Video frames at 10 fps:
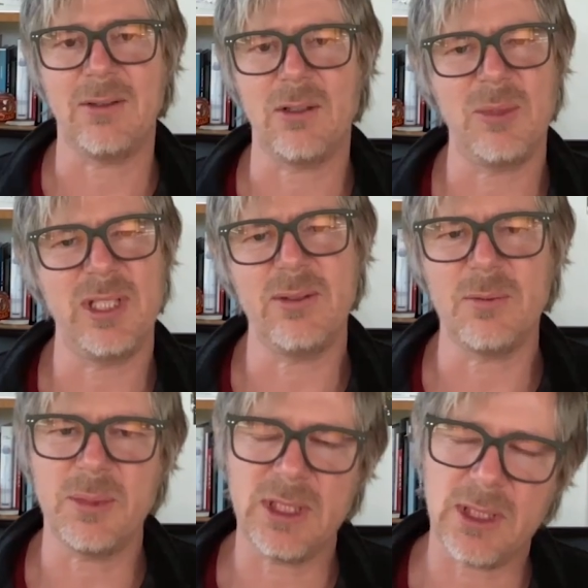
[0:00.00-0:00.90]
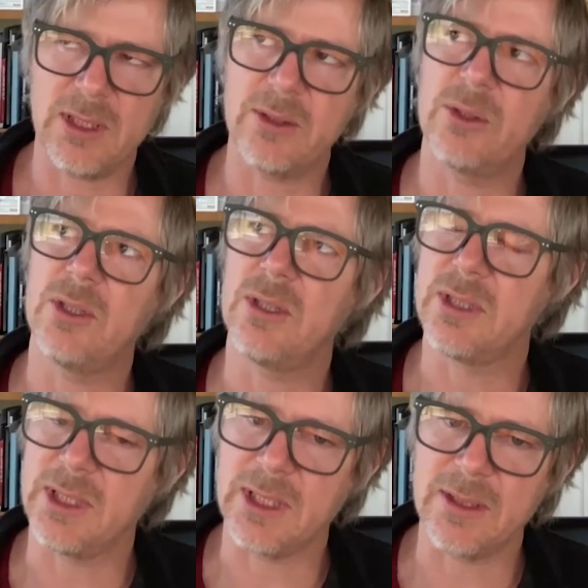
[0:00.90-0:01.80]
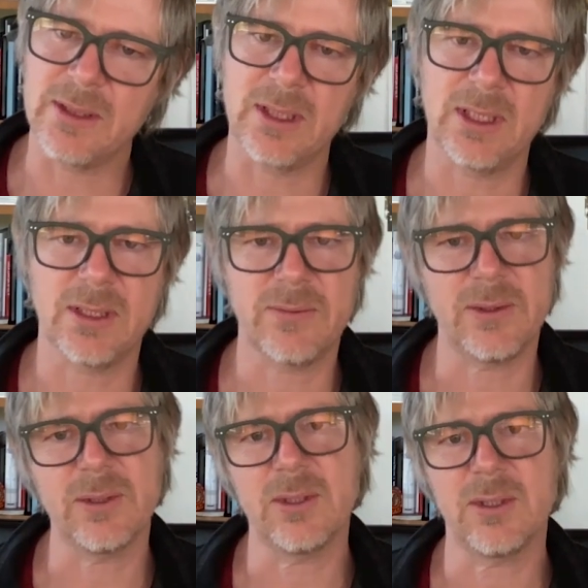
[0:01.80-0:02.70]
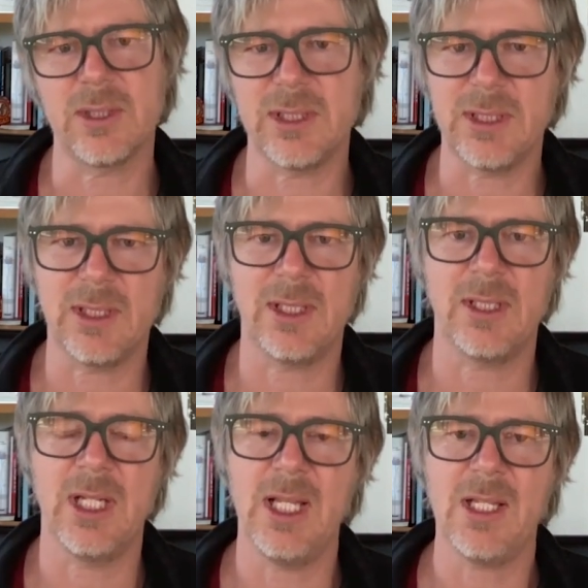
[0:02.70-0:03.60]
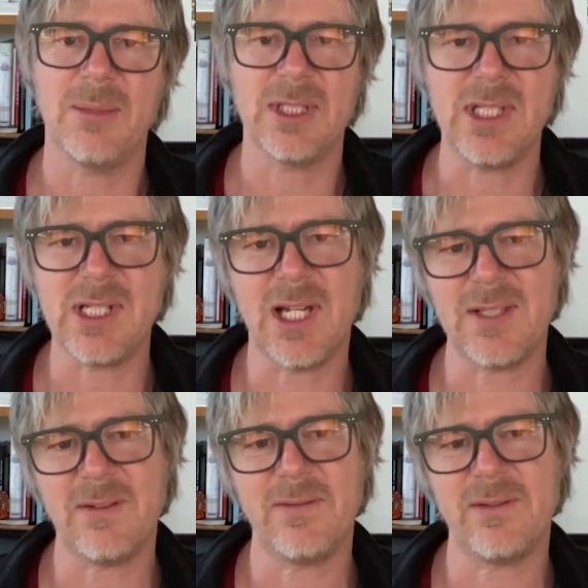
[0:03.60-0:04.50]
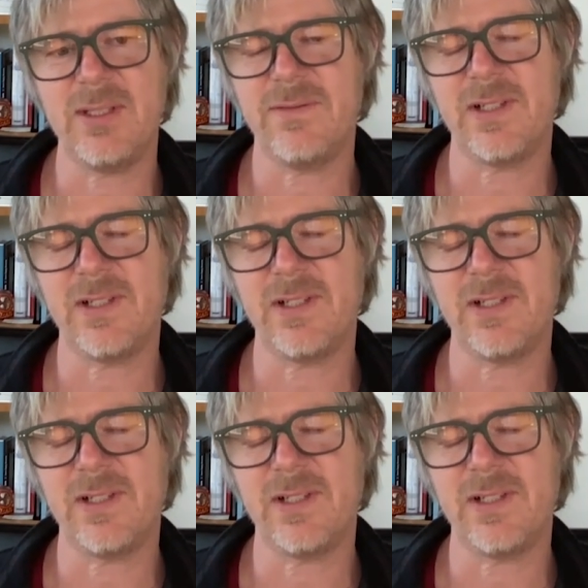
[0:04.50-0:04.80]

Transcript: Normally it would be, oh god, another phone call, and another. But these guys were really